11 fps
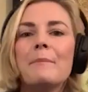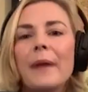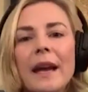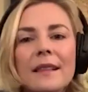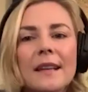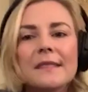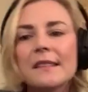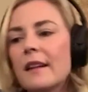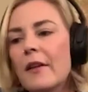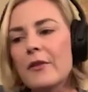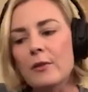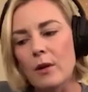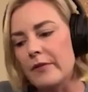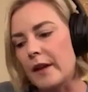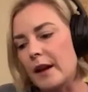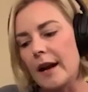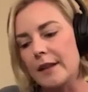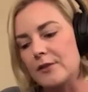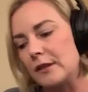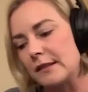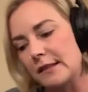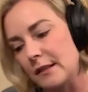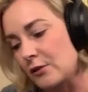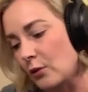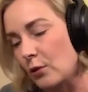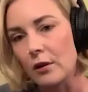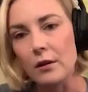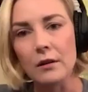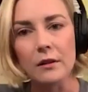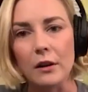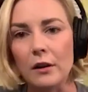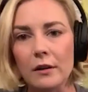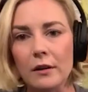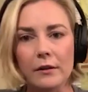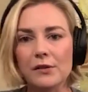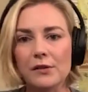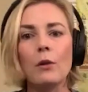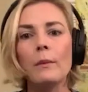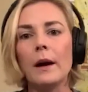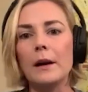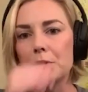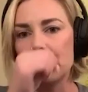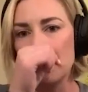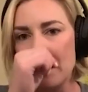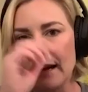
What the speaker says: Bayley is another one that I just adore her so much.